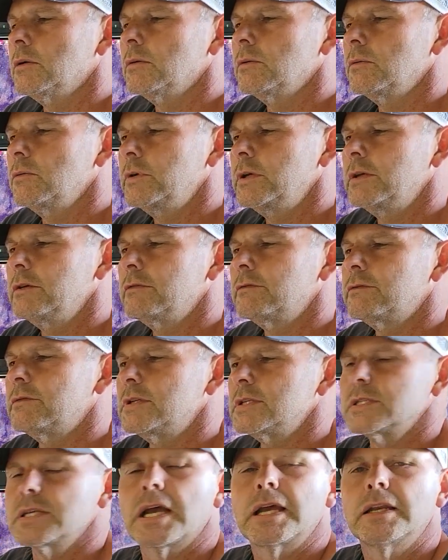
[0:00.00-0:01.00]
We've
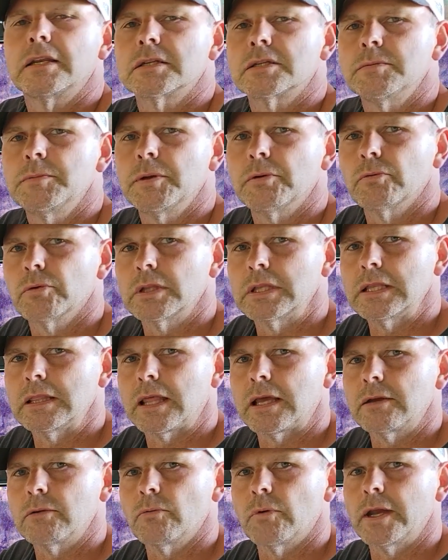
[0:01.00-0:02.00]
designed it to be really
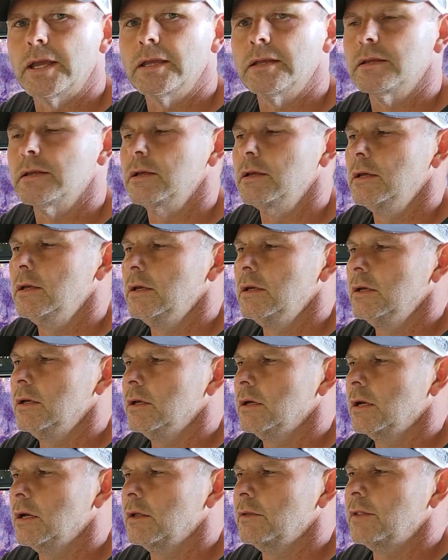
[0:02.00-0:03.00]
lightweight.
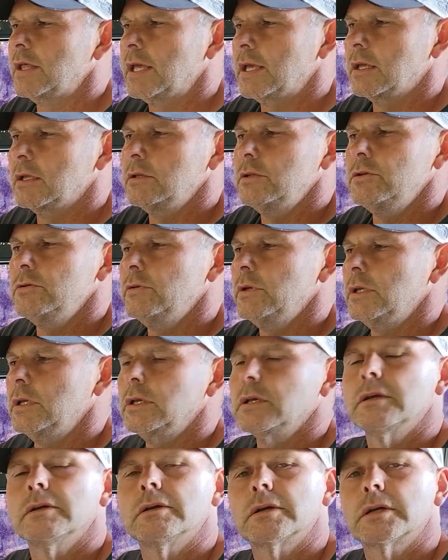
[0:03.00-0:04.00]
The head unit
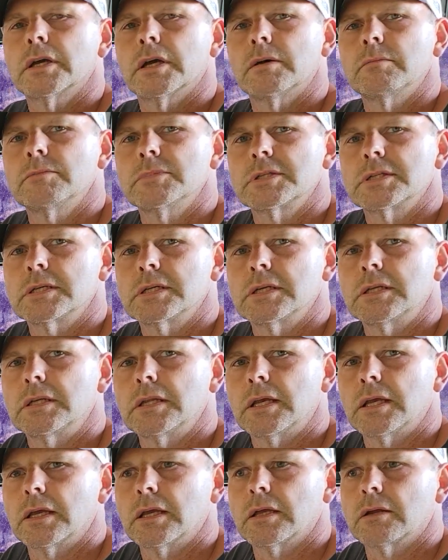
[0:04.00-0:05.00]
here comes in
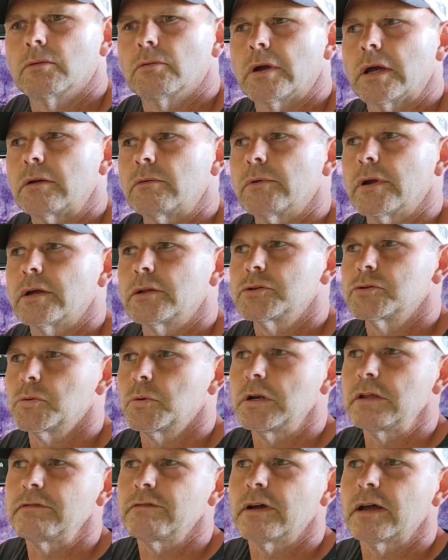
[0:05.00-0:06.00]
at right around
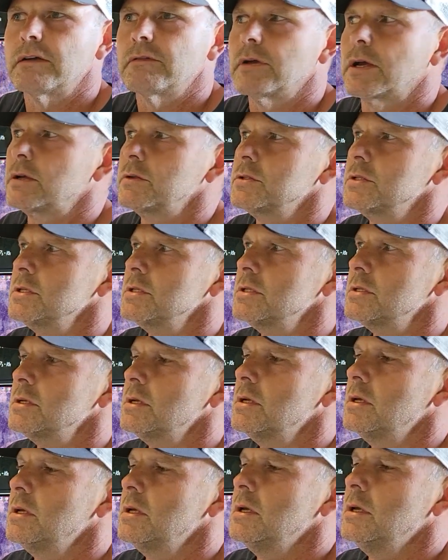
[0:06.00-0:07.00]
25 ounces.
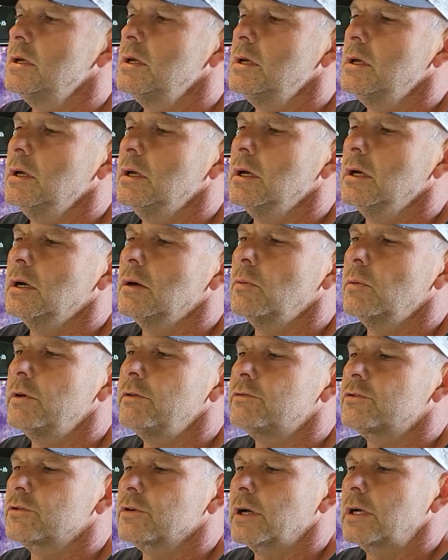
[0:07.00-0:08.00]

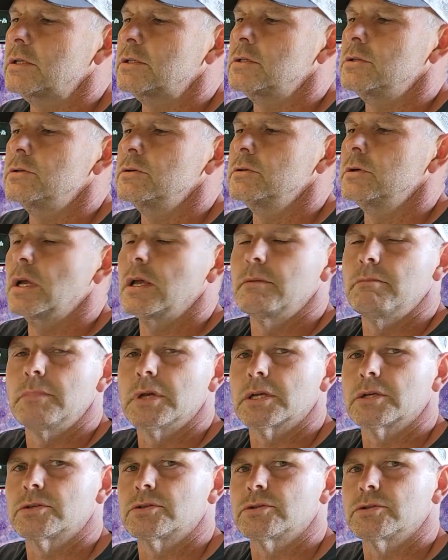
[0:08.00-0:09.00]
We've tried to do a
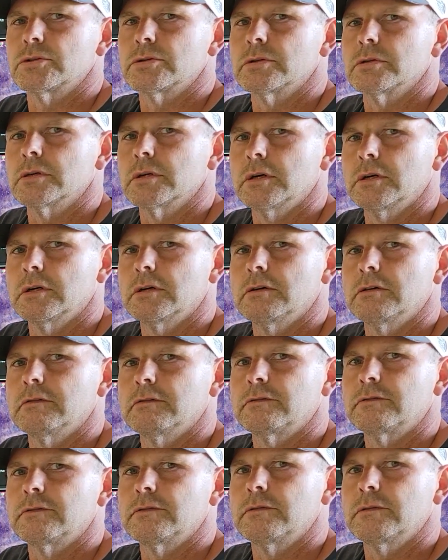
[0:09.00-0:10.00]
mixture
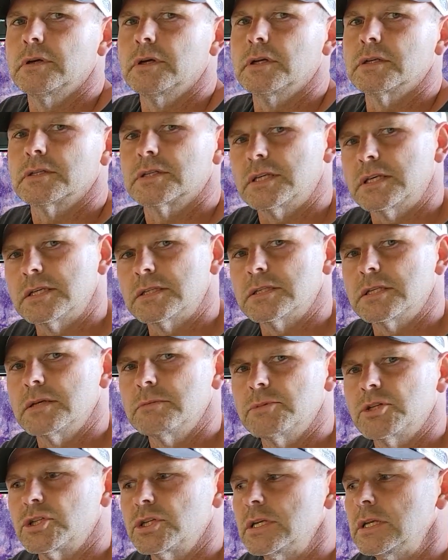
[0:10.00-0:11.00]
of CNC
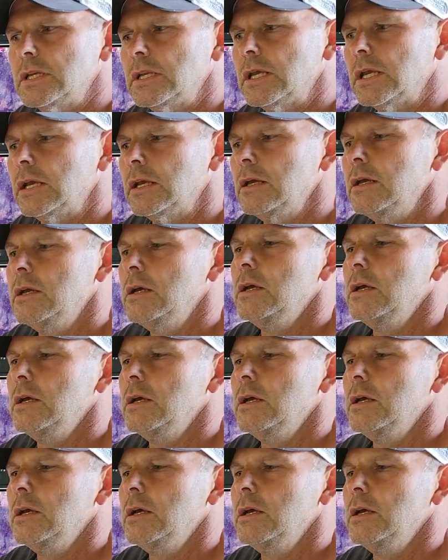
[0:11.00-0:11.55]
machining.